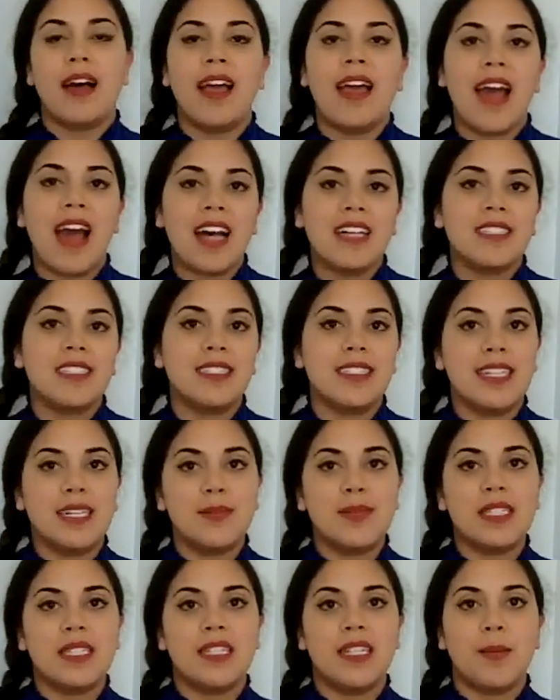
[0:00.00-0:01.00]
I asked
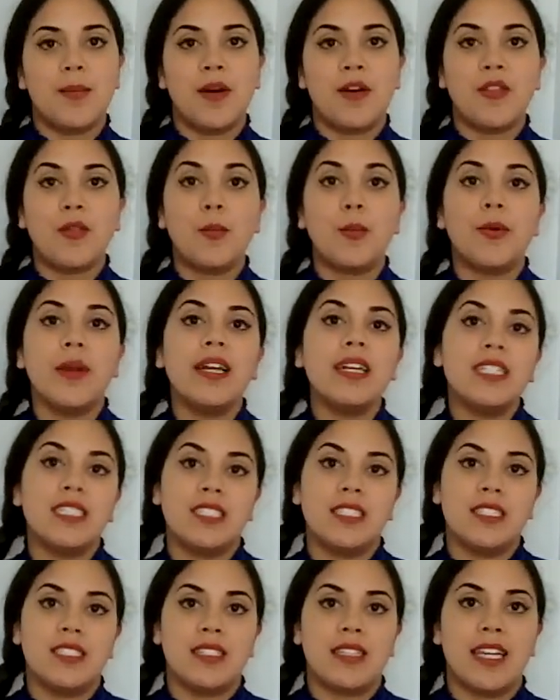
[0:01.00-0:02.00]
Gibson about the
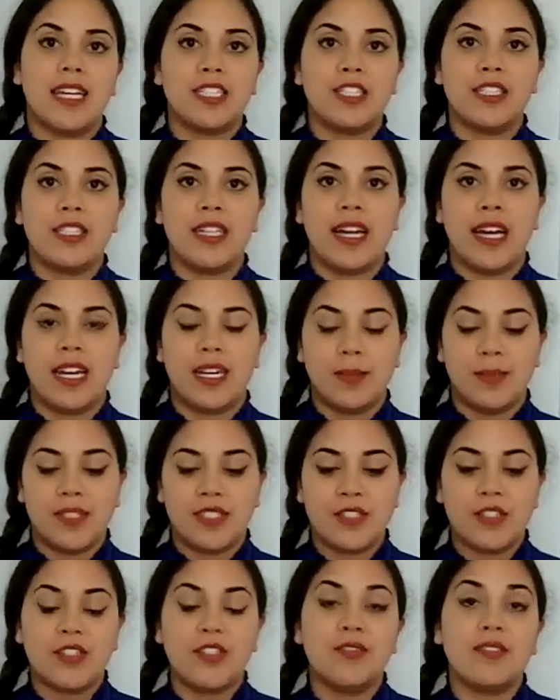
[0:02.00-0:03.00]
breakages that she had
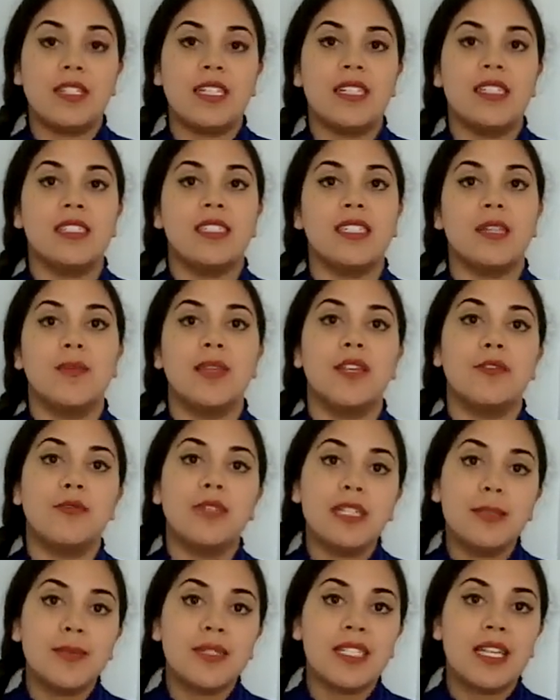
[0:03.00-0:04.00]
observed in some of the
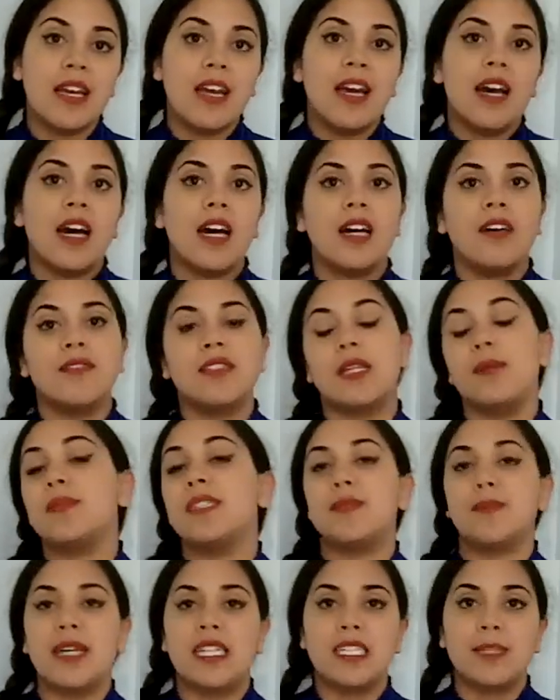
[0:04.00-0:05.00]
ribs of
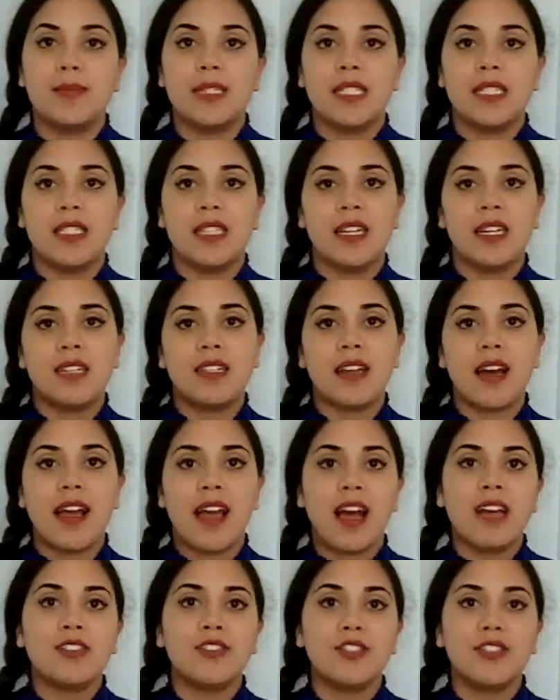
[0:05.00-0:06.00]
some specimens, and
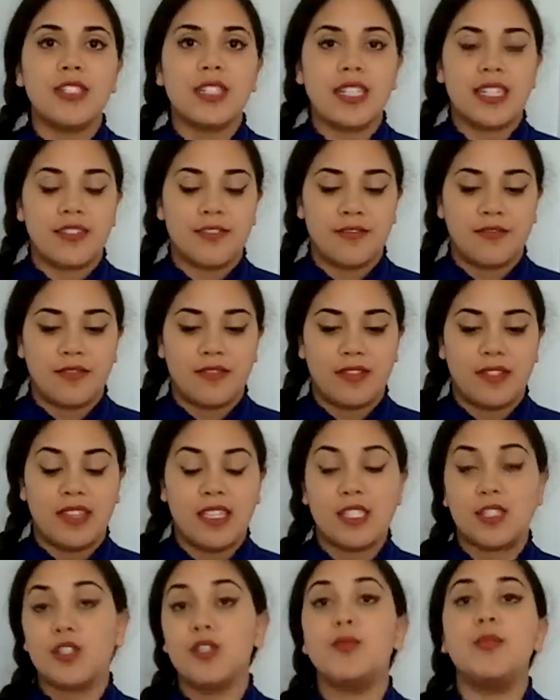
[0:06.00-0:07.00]
I asked her if
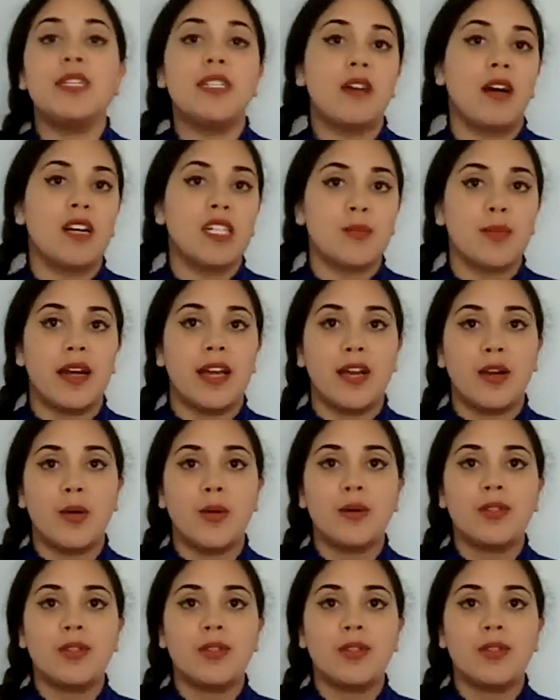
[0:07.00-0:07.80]
this could be caused by a